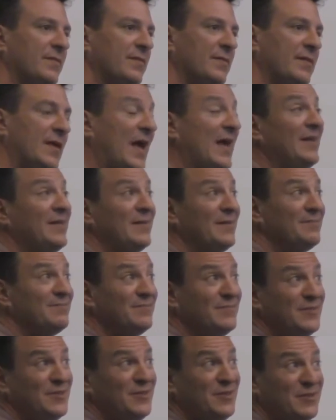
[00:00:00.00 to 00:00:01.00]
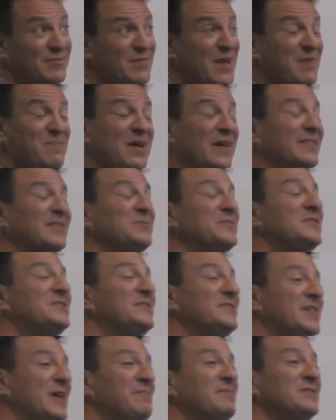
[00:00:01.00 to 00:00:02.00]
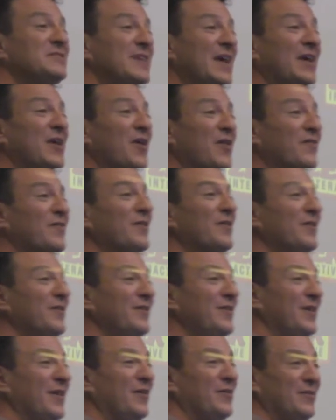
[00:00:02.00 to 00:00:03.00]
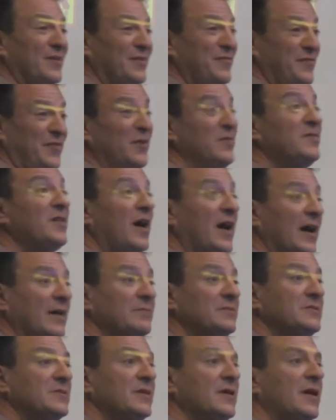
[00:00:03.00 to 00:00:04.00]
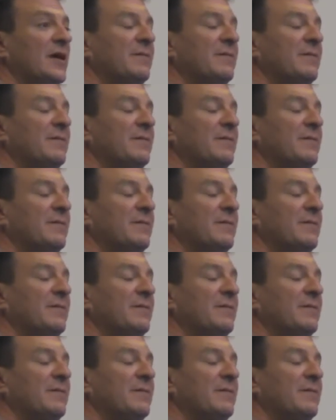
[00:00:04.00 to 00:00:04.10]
And you may make the same mistake over, you know, a few times.